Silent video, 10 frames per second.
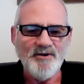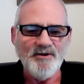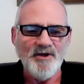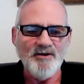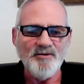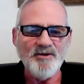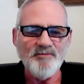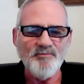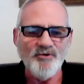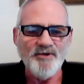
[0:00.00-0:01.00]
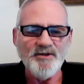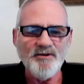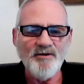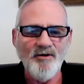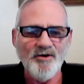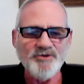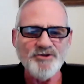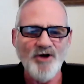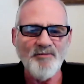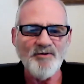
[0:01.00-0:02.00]
had a pretty hard
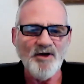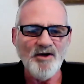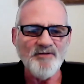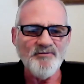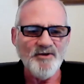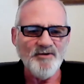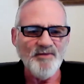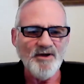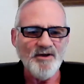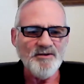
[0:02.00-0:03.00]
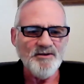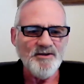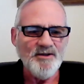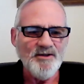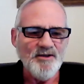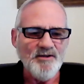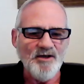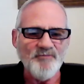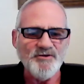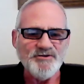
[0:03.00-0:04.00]
job in my life, and
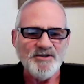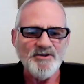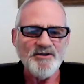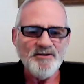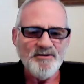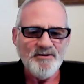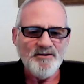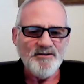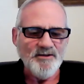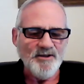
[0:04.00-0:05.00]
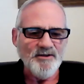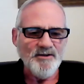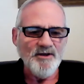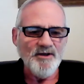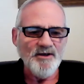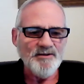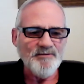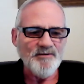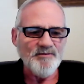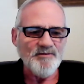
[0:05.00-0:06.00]
I'm physically, and
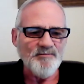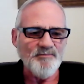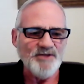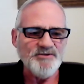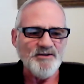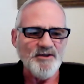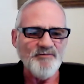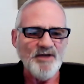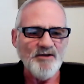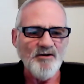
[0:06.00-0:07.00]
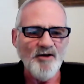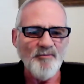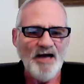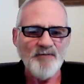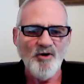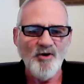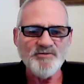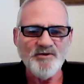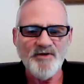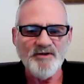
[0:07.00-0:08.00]
basically I've had a lot of back
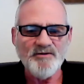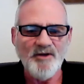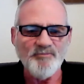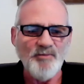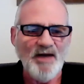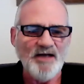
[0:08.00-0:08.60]
problems. I've had a couple back